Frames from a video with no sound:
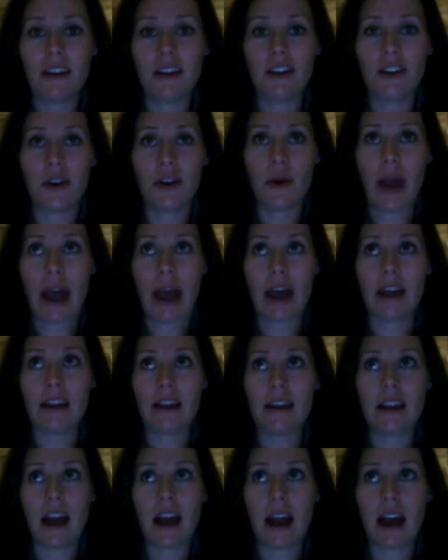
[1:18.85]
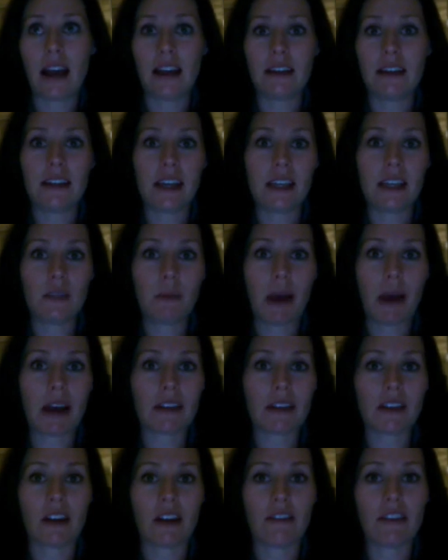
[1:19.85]
at 9 days
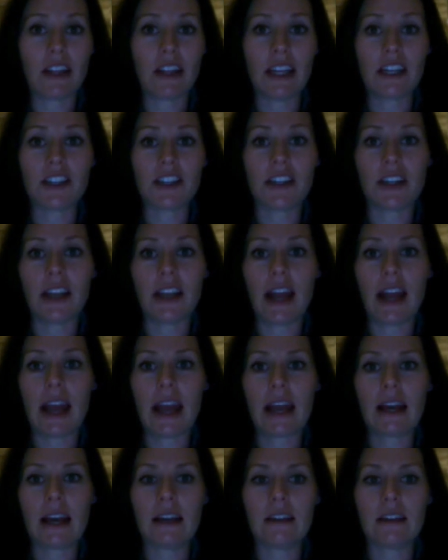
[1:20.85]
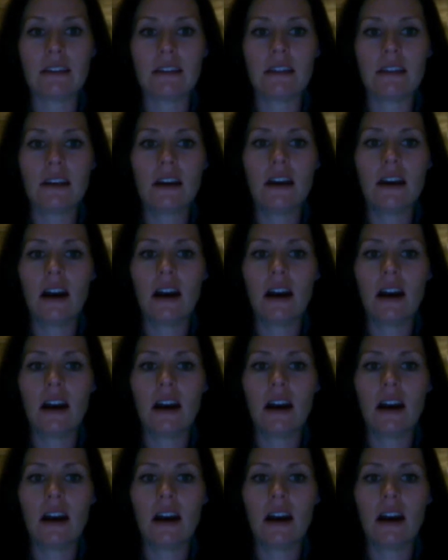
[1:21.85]
past ovulation, and